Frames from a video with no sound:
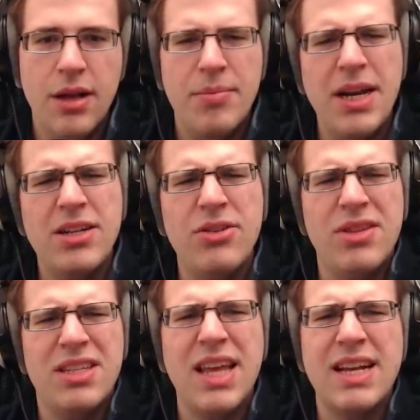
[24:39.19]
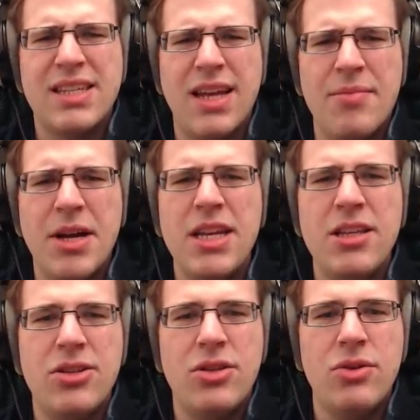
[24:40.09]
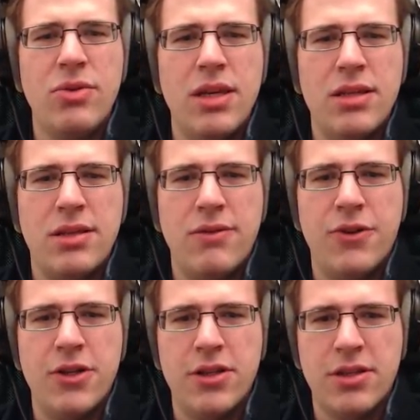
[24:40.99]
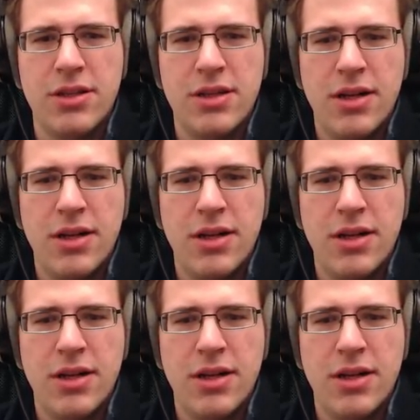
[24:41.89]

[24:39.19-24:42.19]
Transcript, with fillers: But I do this next time. I need to do this first.